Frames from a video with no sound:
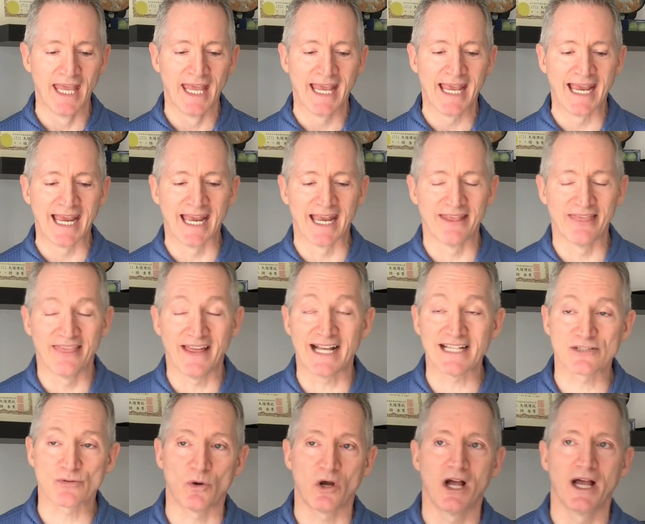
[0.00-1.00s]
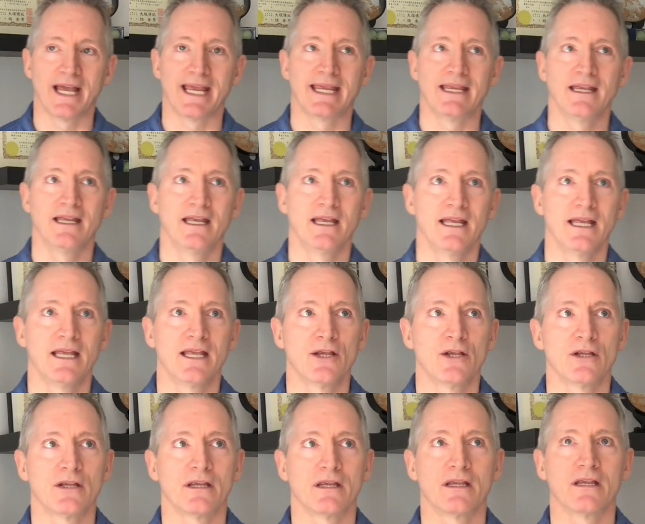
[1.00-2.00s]
And that's why
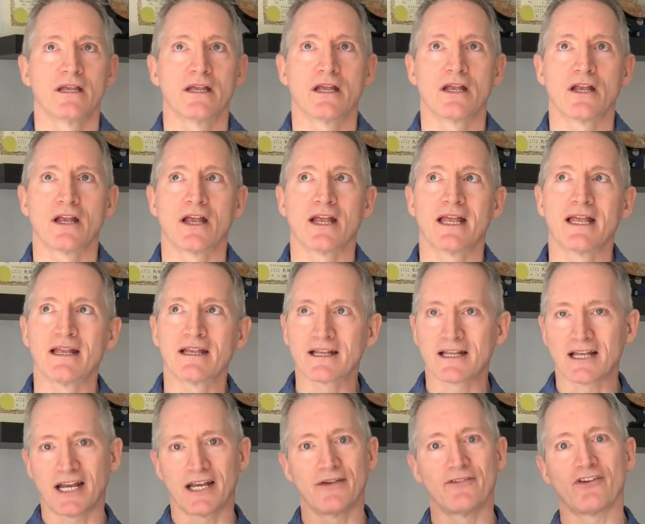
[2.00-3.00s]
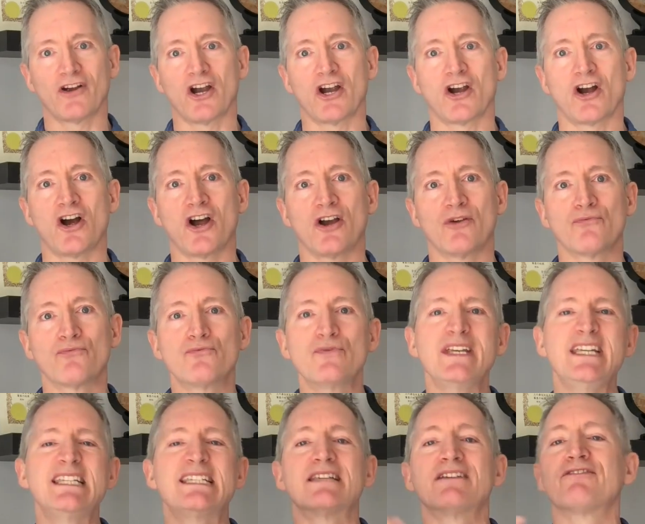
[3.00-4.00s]
kind of our
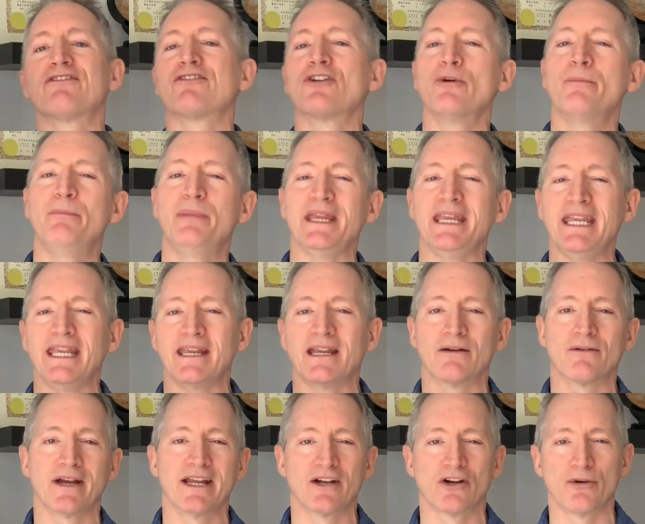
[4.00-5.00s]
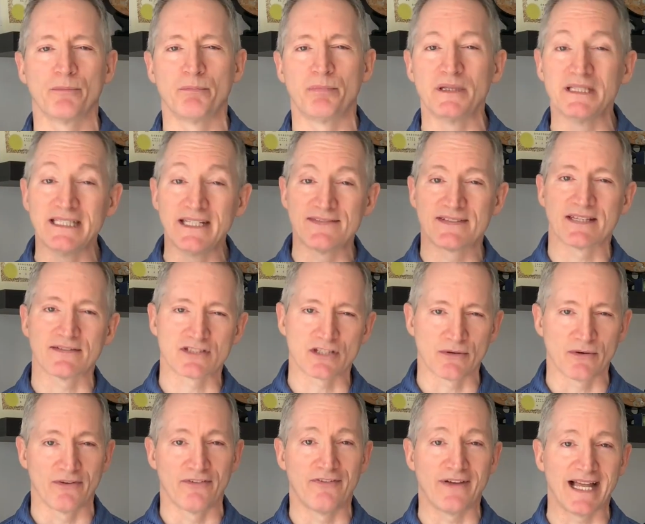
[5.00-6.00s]
reason for being, right? Our belief system,
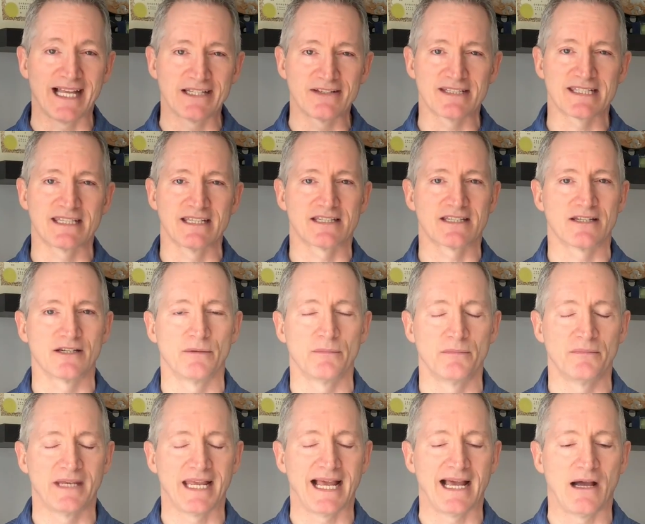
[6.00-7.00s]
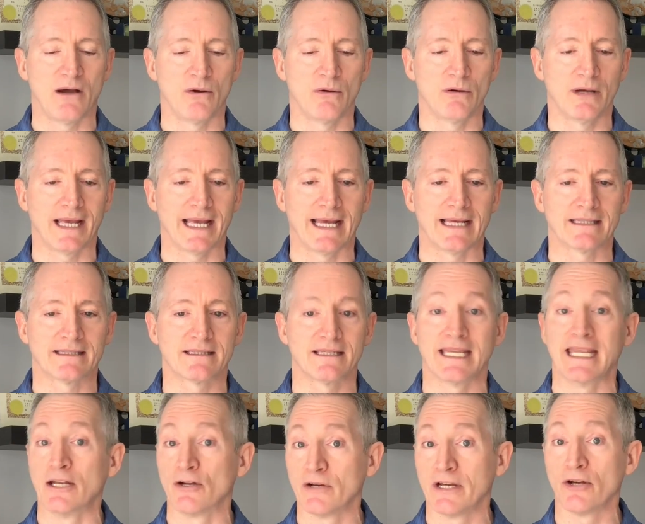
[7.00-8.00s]
our value system now at
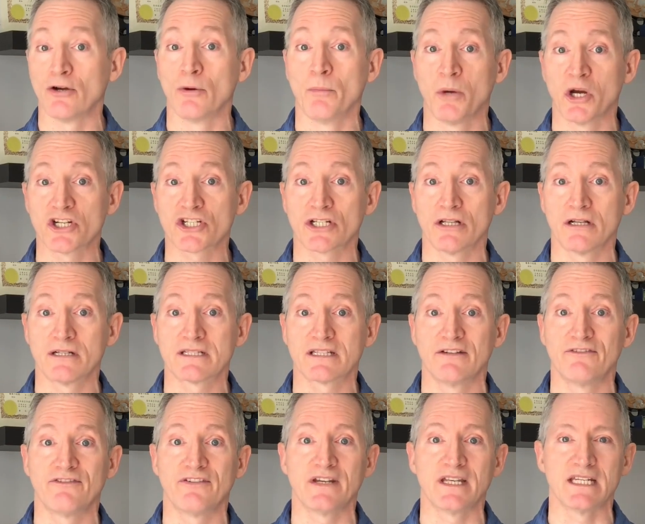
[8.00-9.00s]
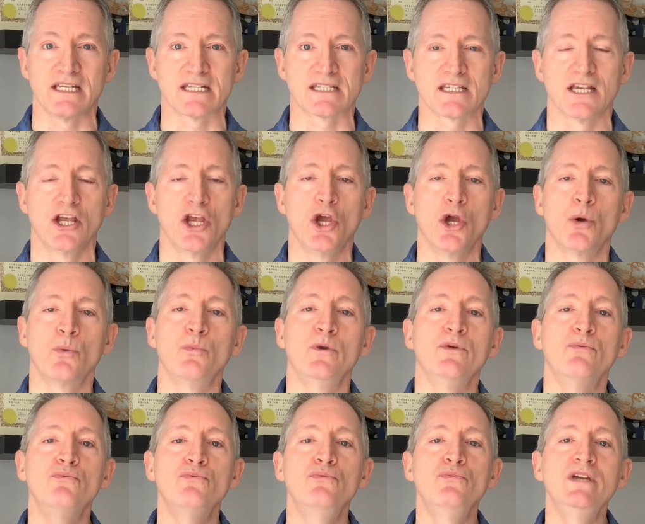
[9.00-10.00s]
Inner Hero Martial Arts and Fitness, we
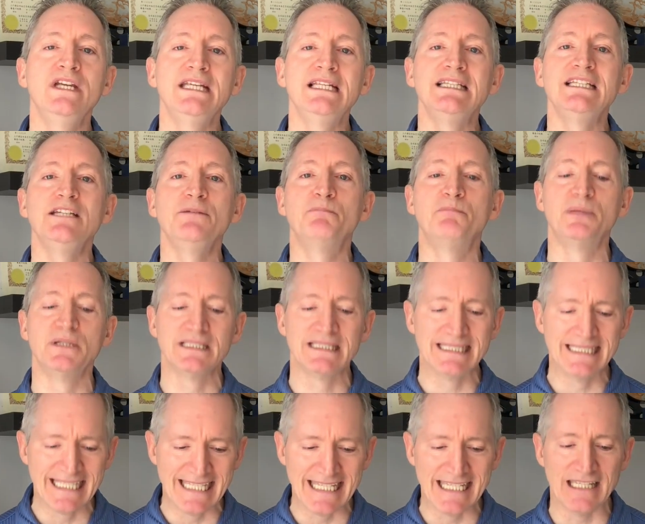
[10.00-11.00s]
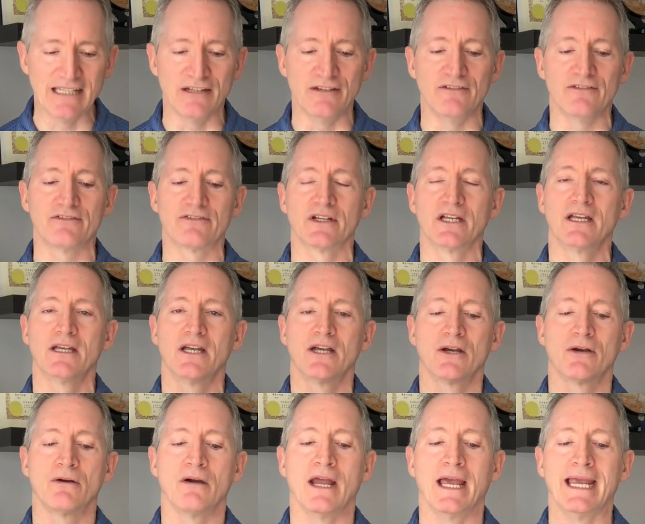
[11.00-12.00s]
really believe,
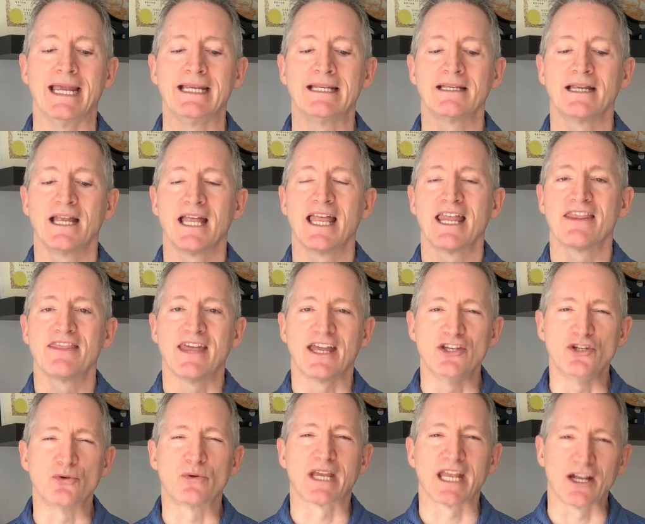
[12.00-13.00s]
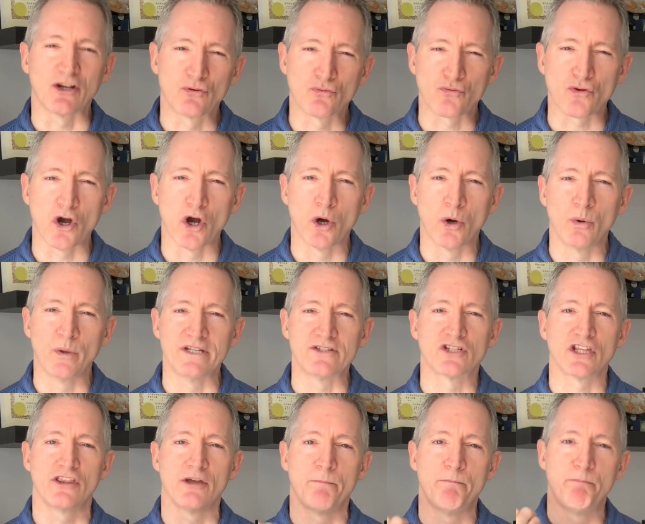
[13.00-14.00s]
right? That you can grow into
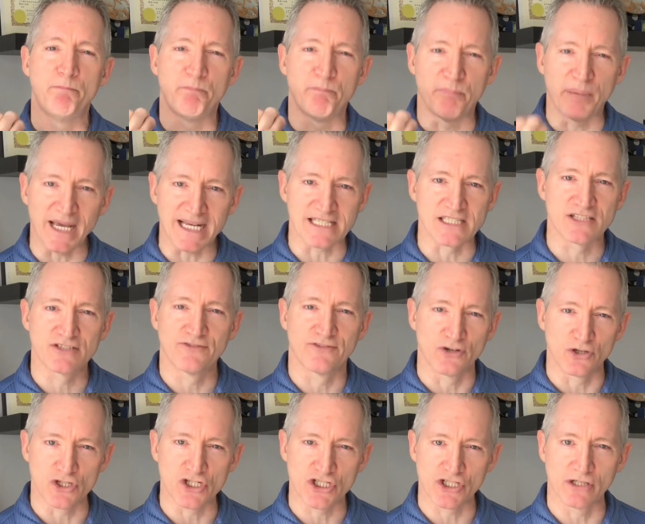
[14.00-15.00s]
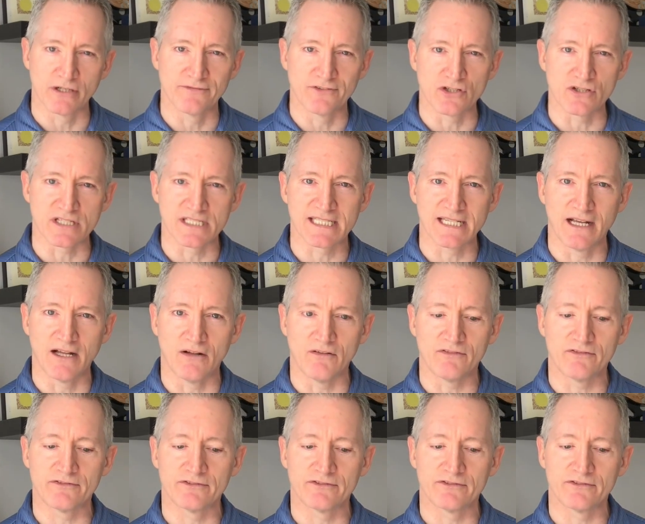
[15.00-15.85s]
the best version of yourself,